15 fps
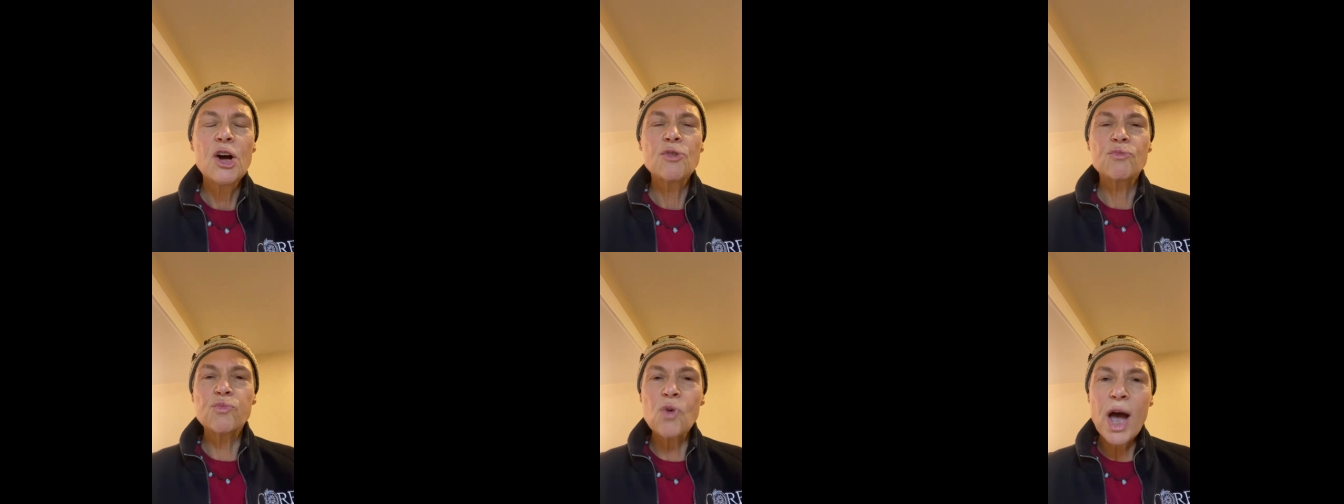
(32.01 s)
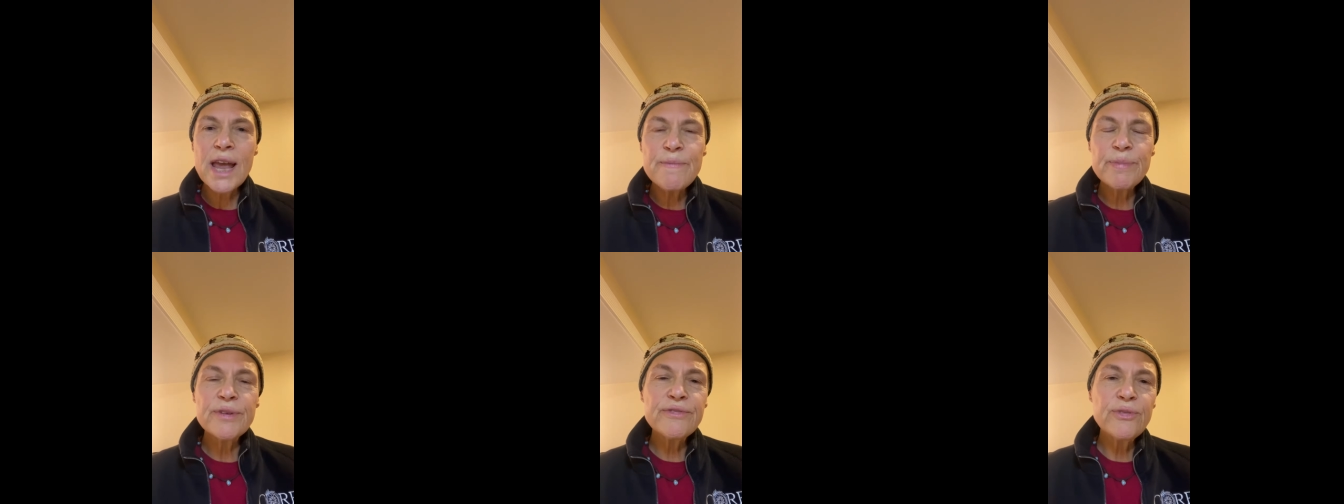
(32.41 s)

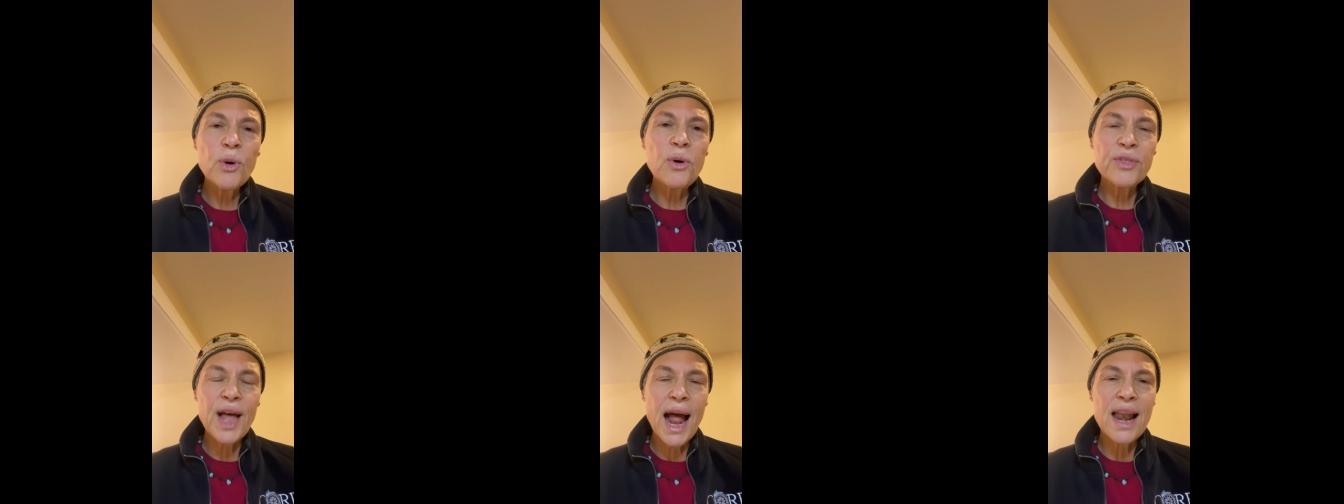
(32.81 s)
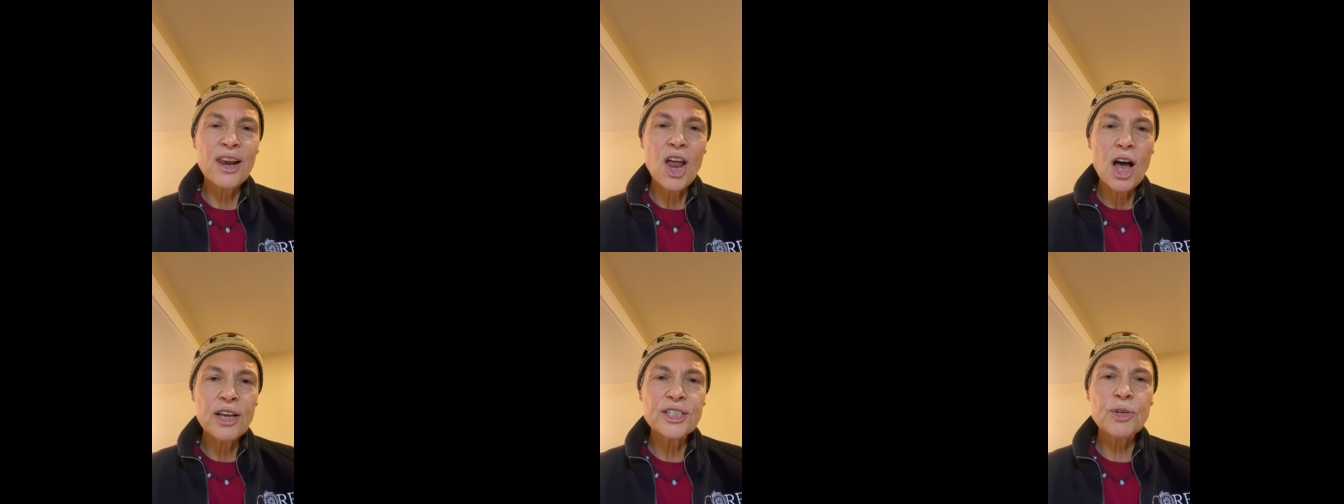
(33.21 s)
Right before that
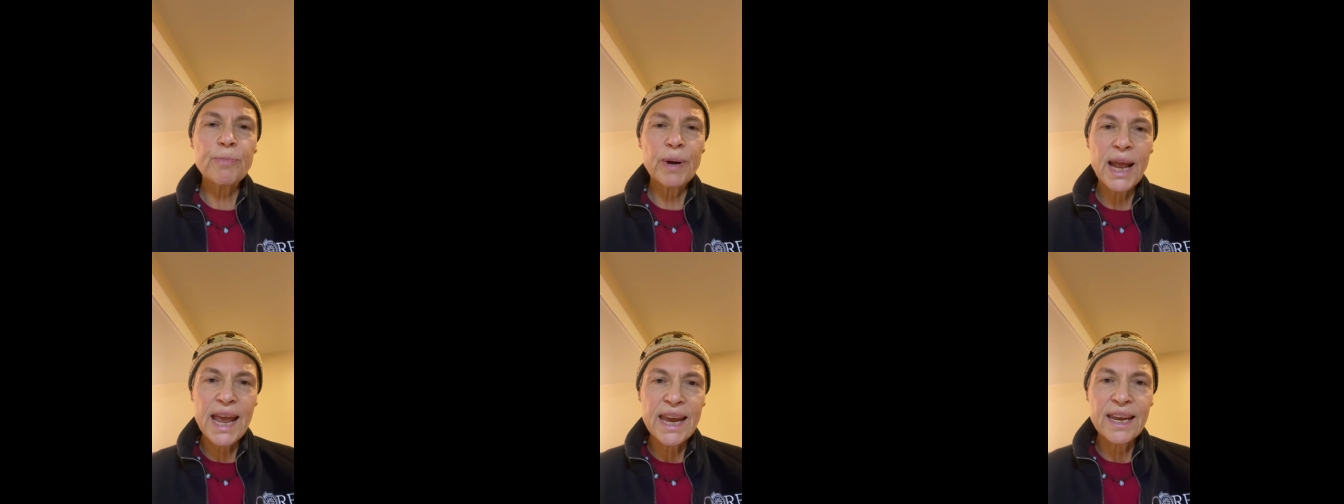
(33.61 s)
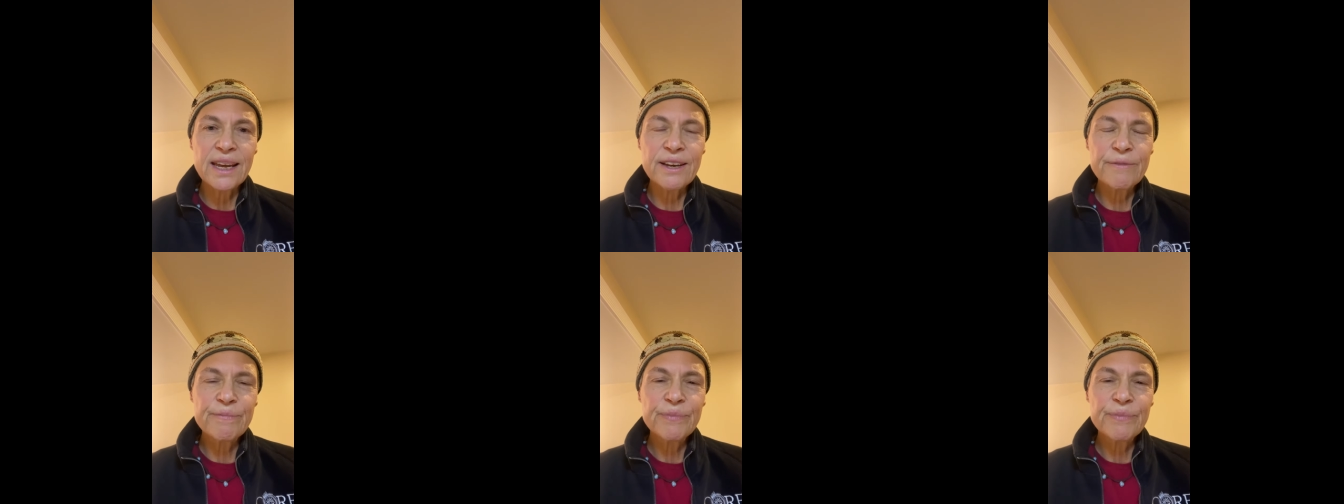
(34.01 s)
last plague,